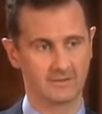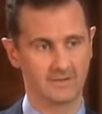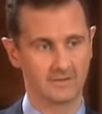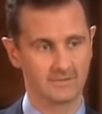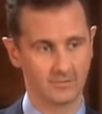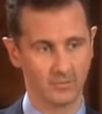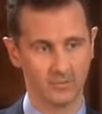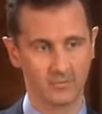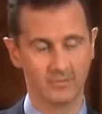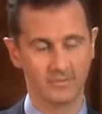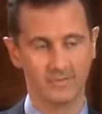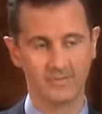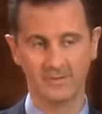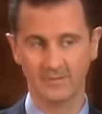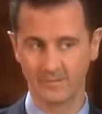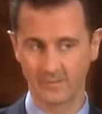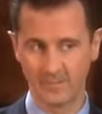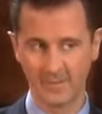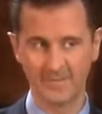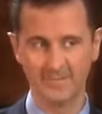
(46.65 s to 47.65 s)
So
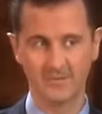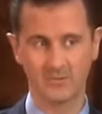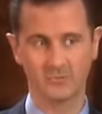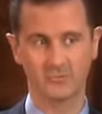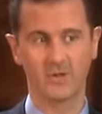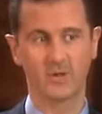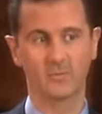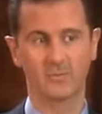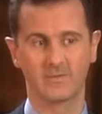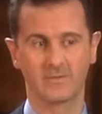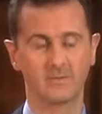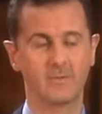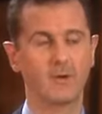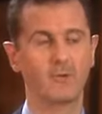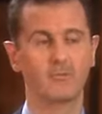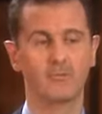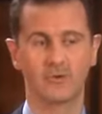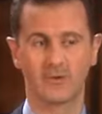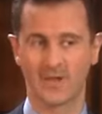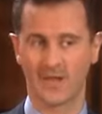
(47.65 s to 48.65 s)
the message now is
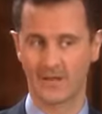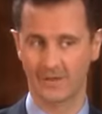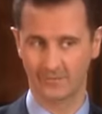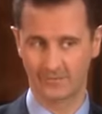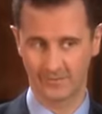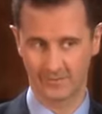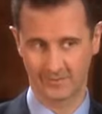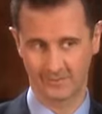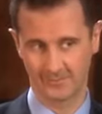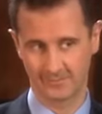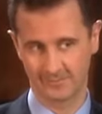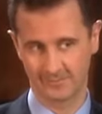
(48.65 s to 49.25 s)
about the reality.